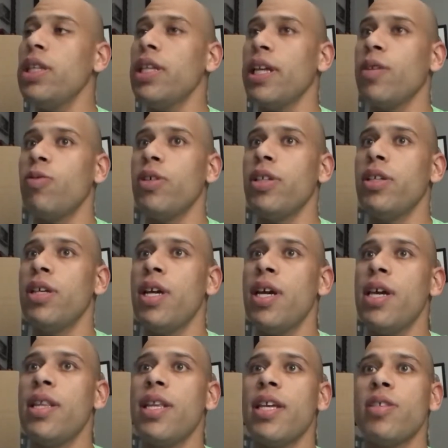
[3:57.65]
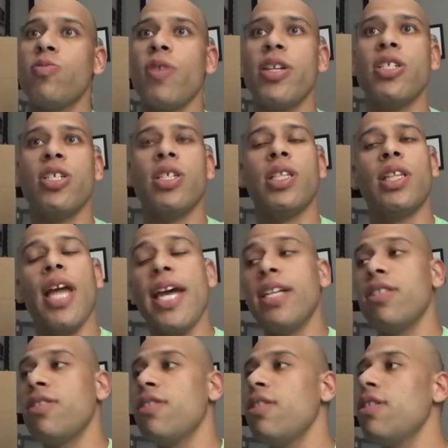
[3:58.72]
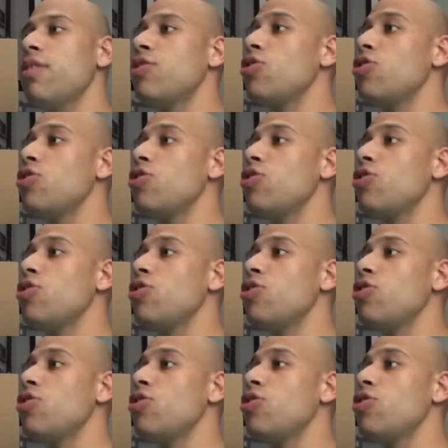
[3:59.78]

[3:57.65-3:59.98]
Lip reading: liquid that is ranging in light to